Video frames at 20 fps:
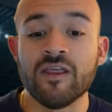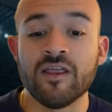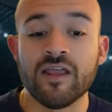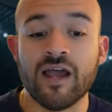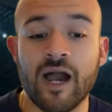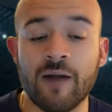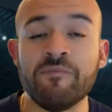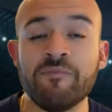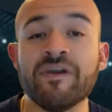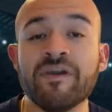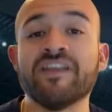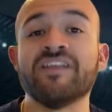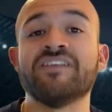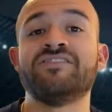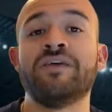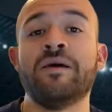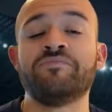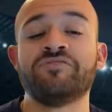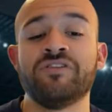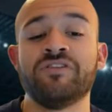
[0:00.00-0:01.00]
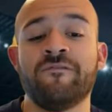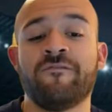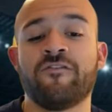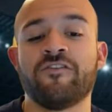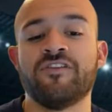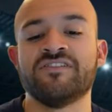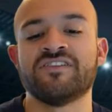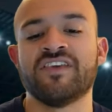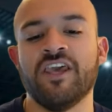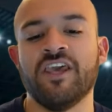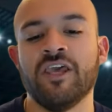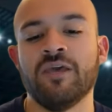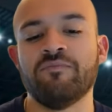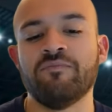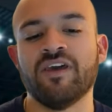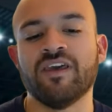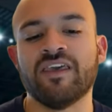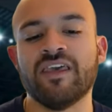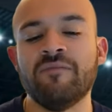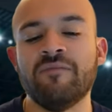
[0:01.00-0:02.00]
I'm going to make an exception for this game.
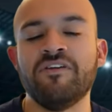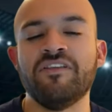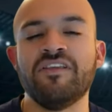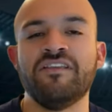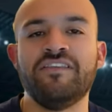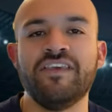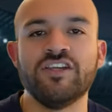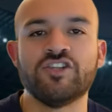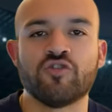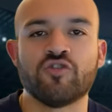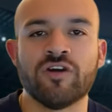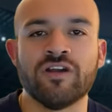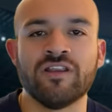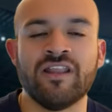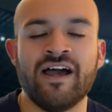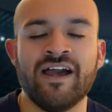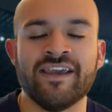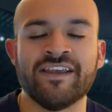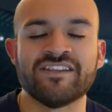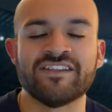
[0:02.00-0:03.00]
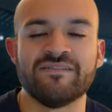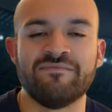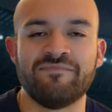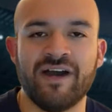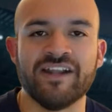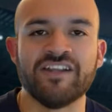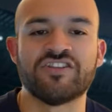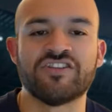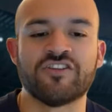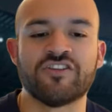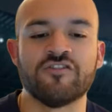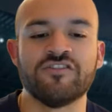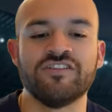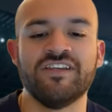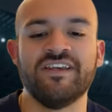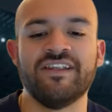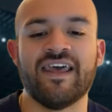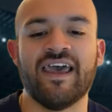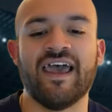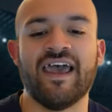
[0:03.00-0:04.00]
Give me the Detroit Lions minus
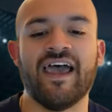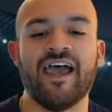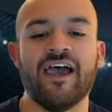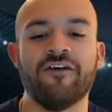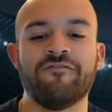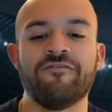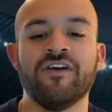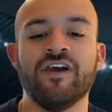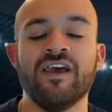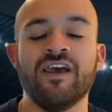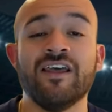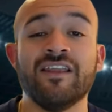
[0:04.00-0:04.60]
13 and a half.